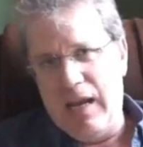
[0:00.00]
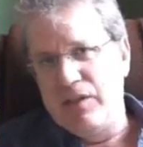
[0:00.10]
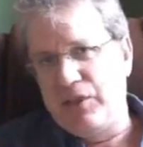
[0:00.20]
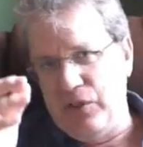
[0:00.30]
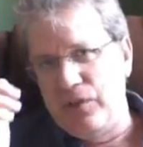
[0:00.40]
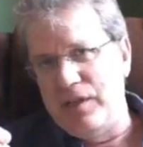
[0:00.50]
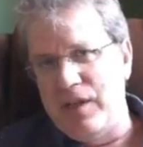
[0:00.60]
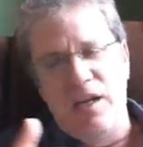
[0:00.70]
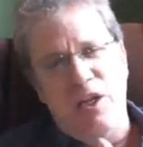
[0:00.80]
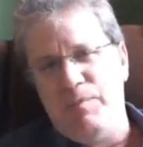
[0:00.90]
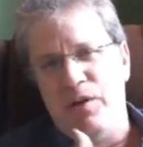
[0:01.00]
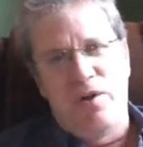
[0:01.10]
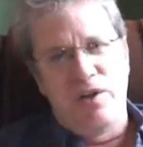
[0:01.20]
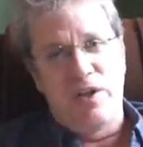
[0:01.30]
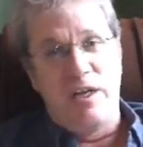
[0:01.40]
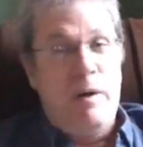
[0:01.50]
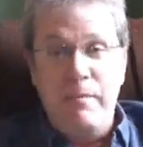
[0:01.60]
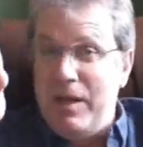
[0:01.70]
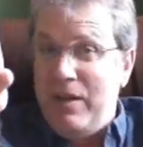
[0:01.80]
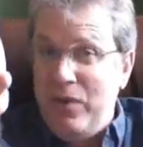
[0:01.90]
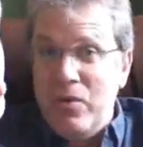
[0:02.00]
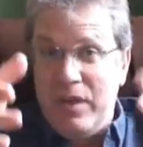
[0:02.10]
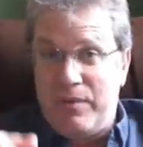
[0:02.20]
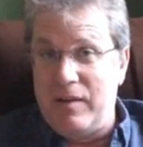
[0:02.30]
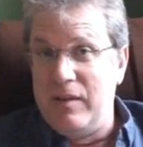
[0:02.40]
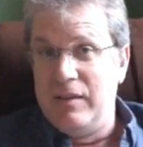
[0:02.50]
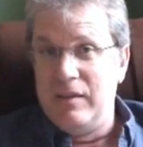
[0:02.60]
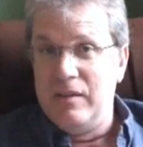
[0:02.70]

And still today he's being criticized by many of you even.